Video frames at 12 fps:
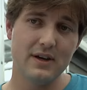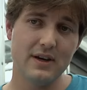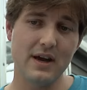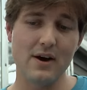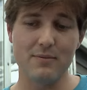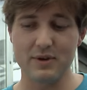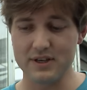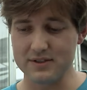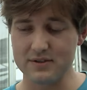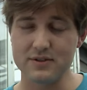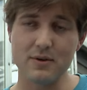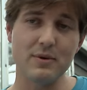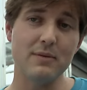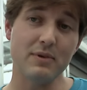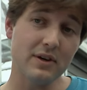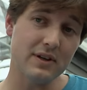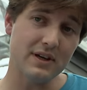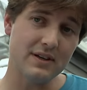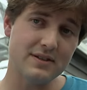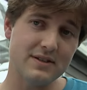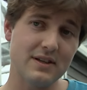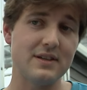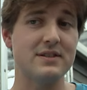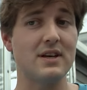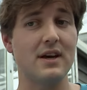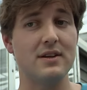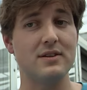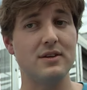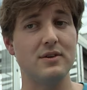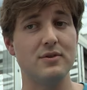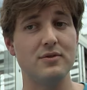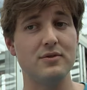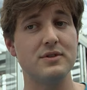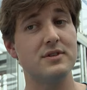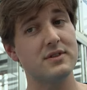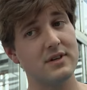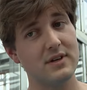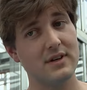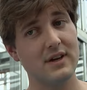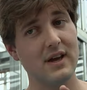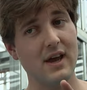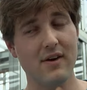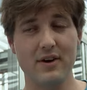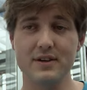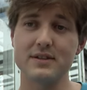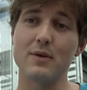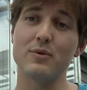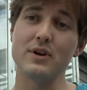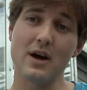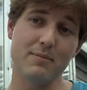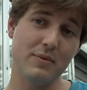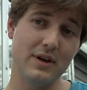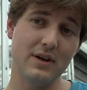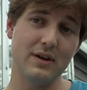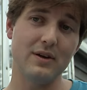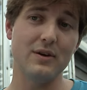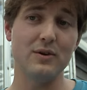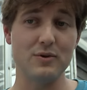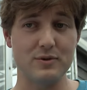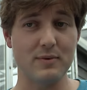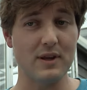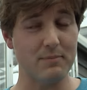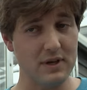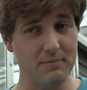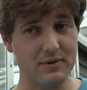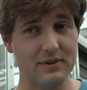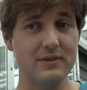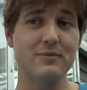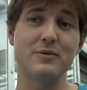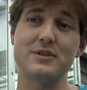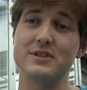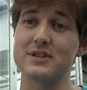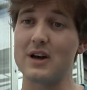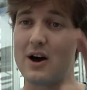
Now, because there's so many buildings, they decided to use areas that were not being used by the people, which is